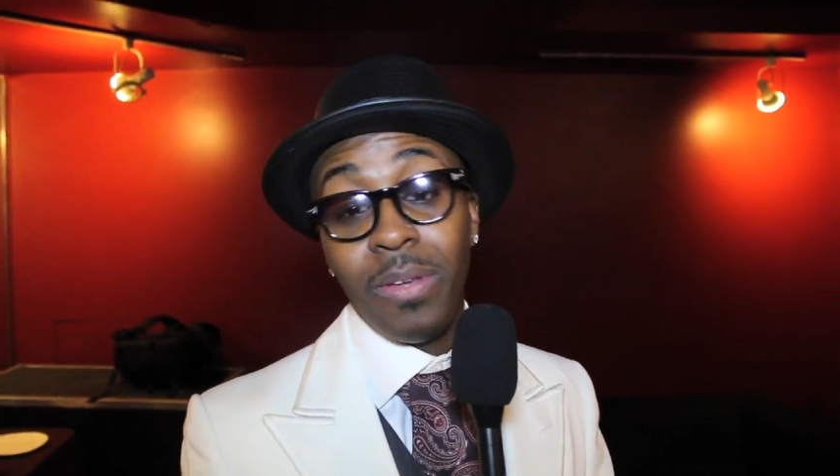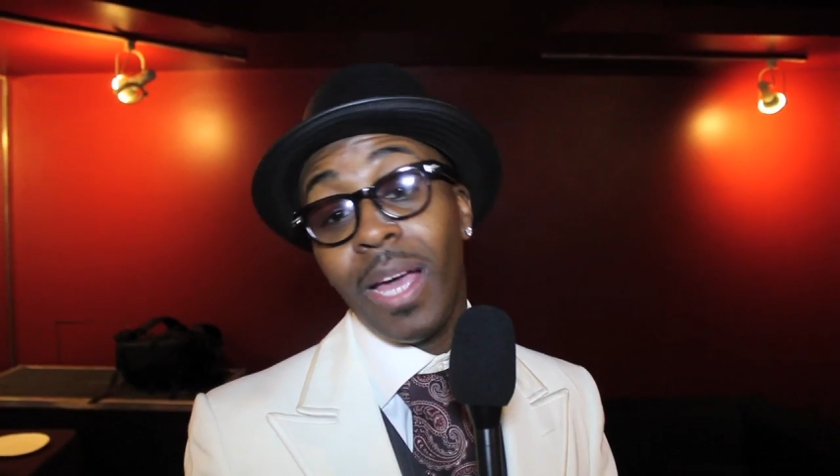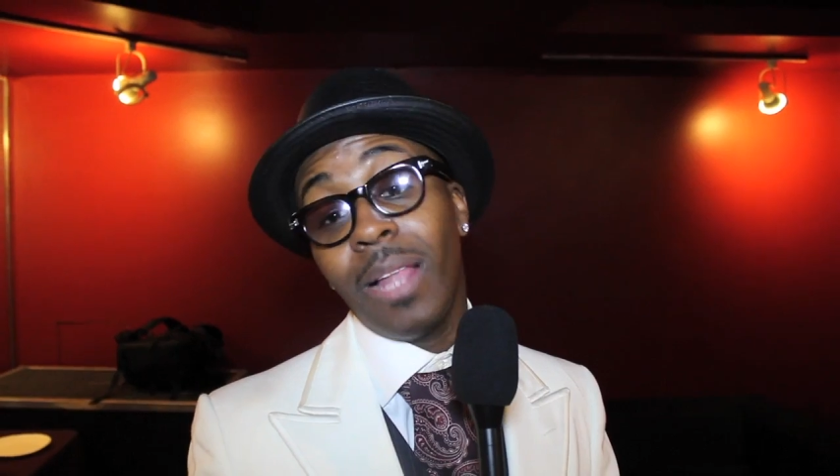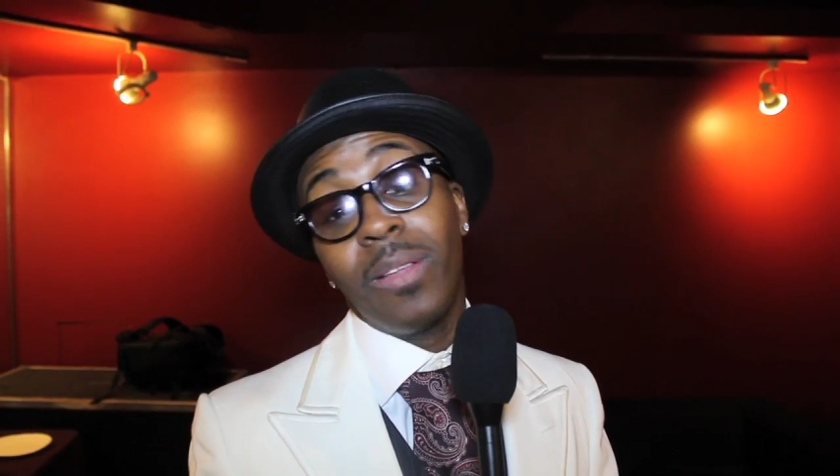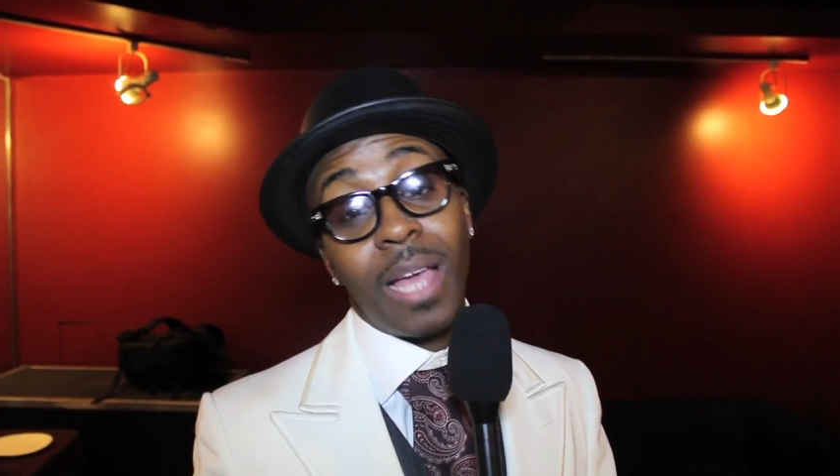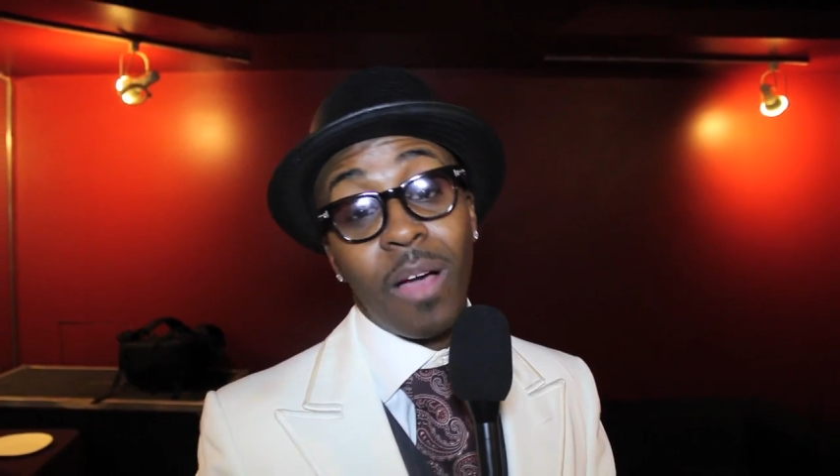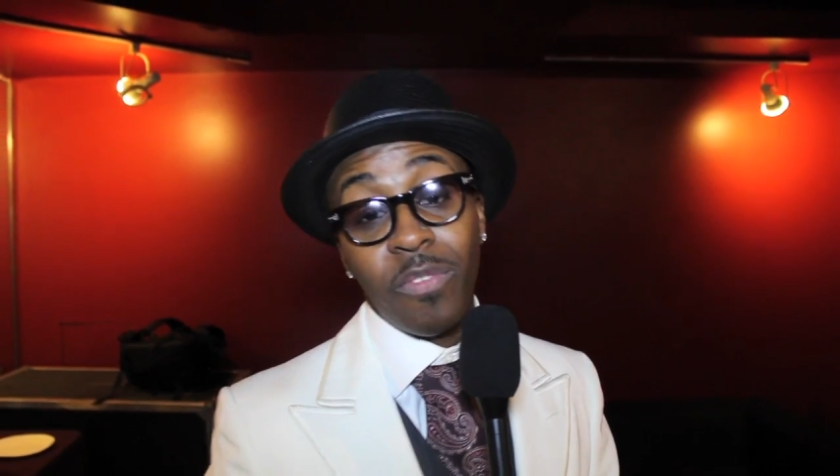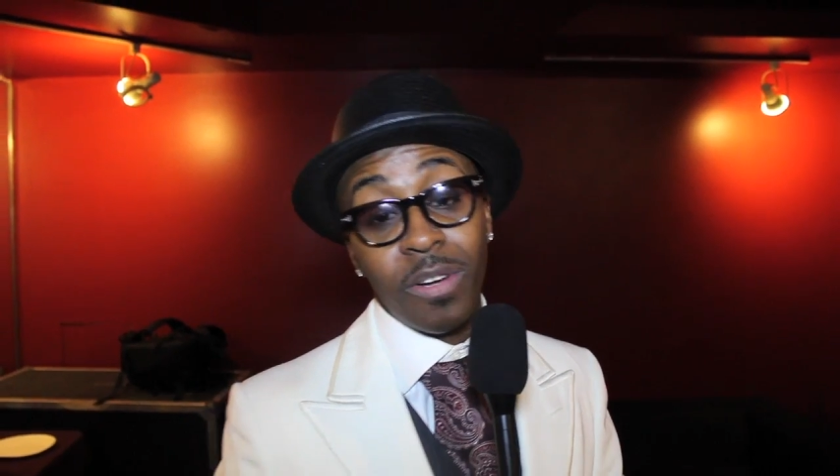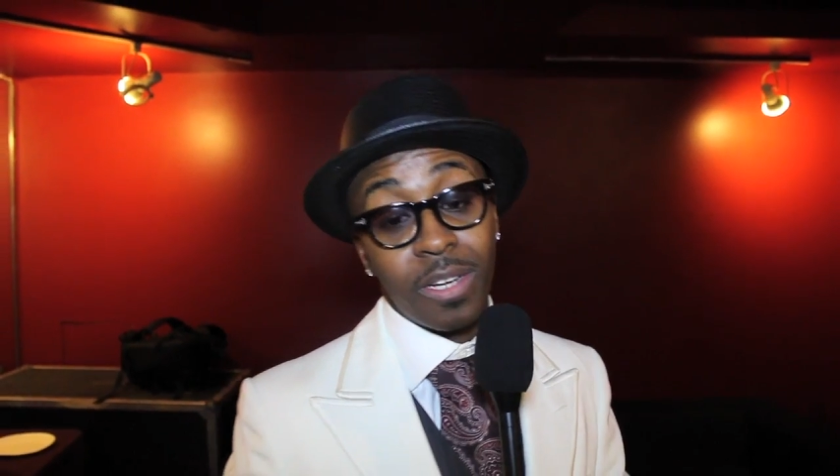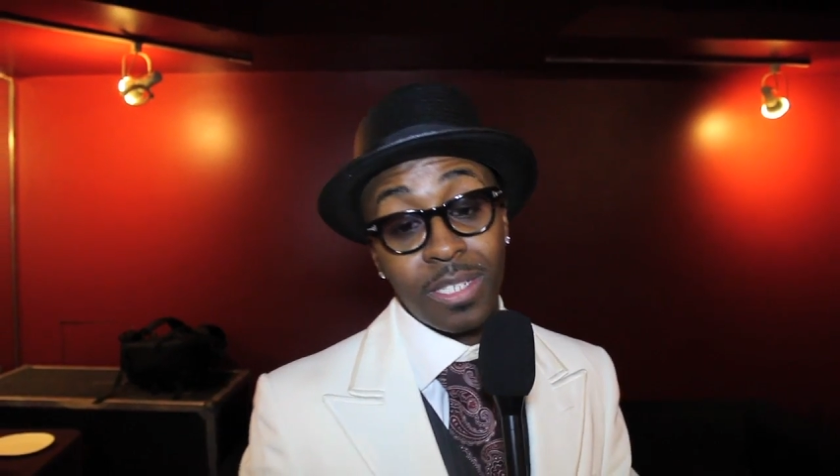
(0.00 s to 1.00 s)
you gotta look out
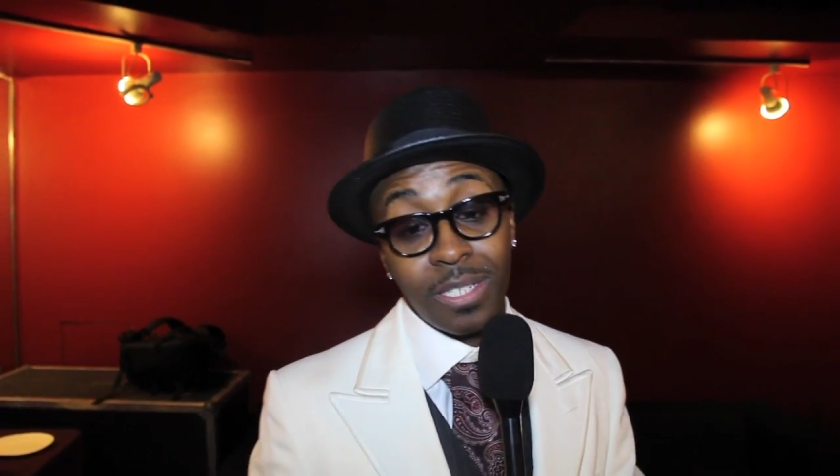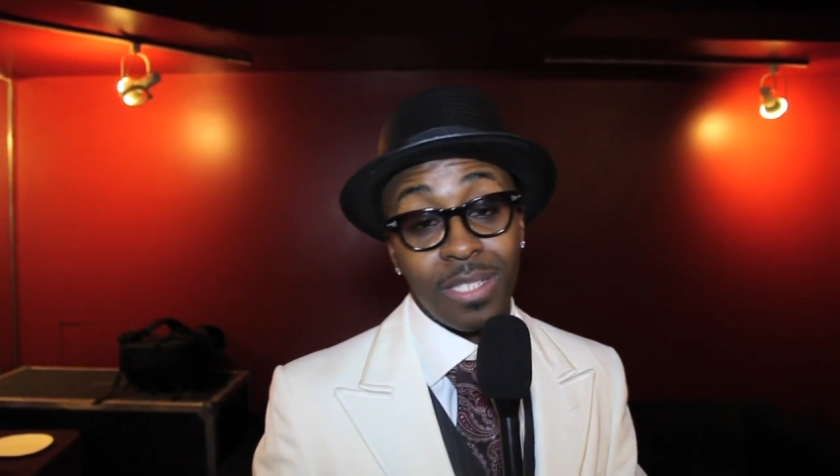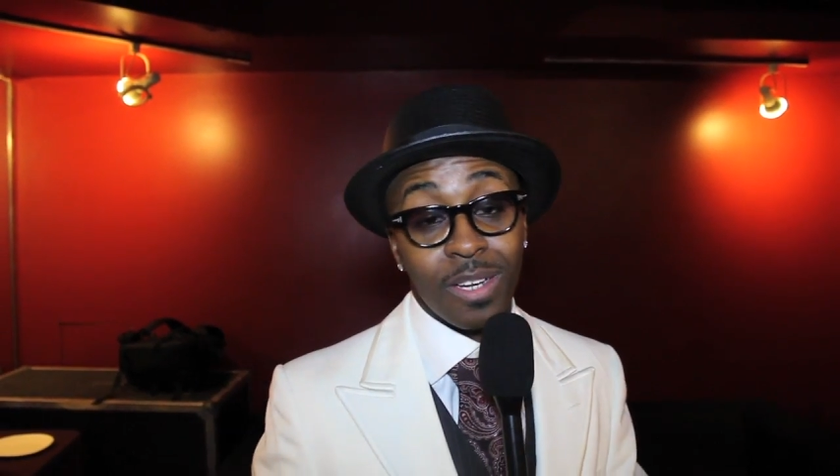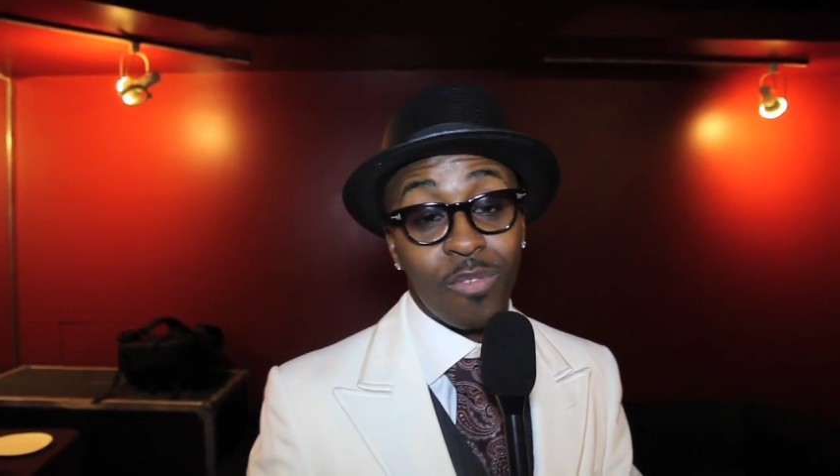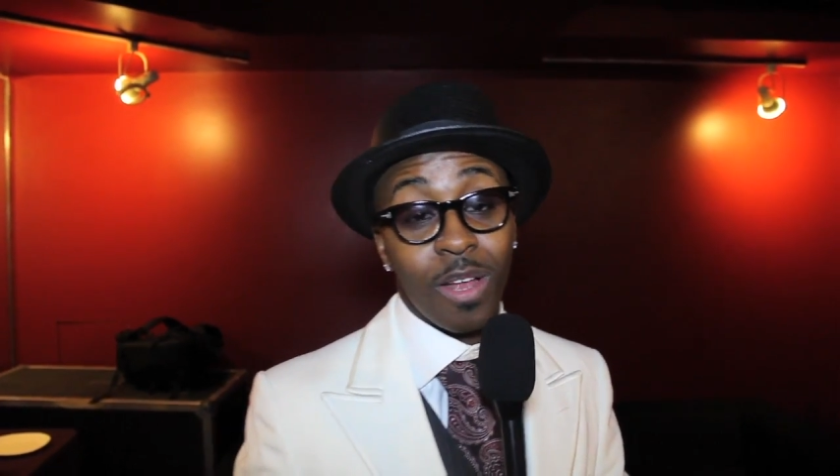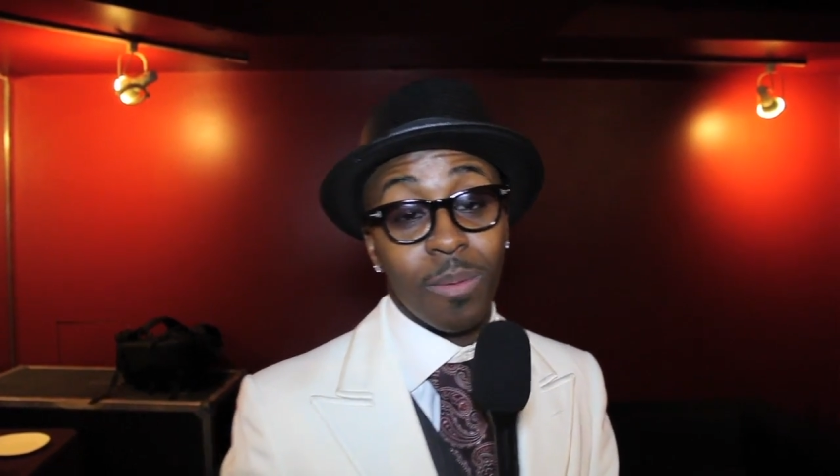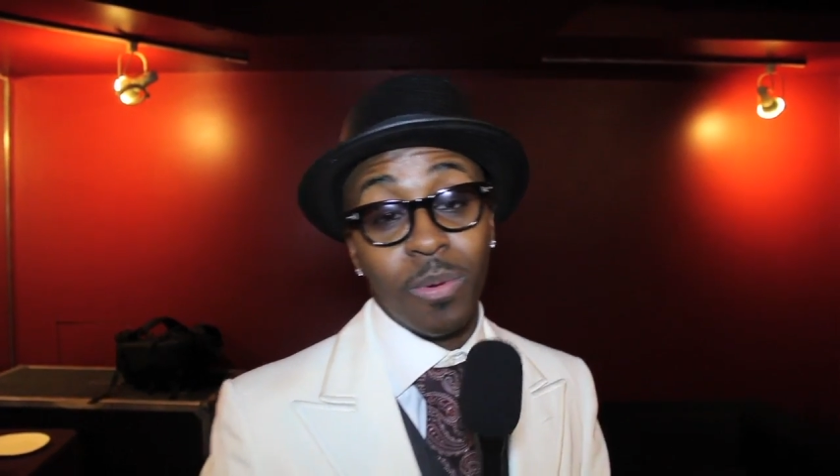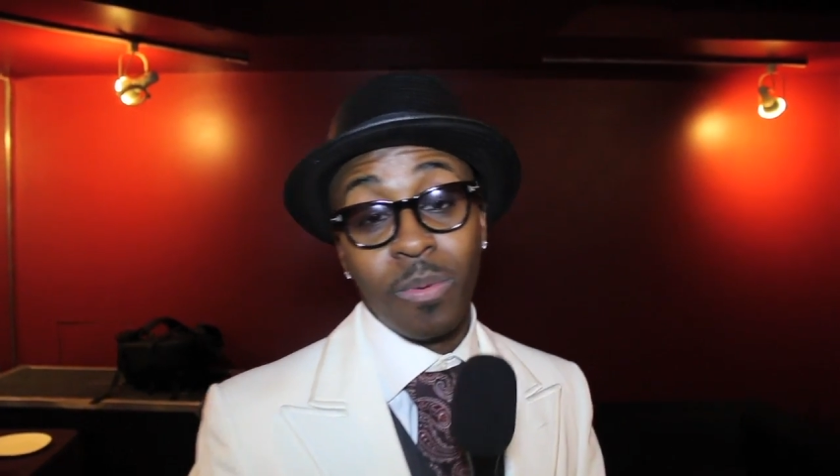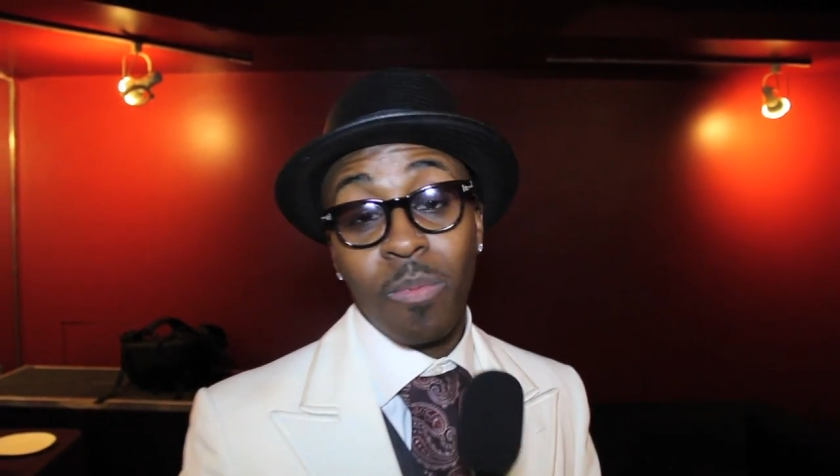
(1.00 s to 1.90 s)
for her because she's incredible.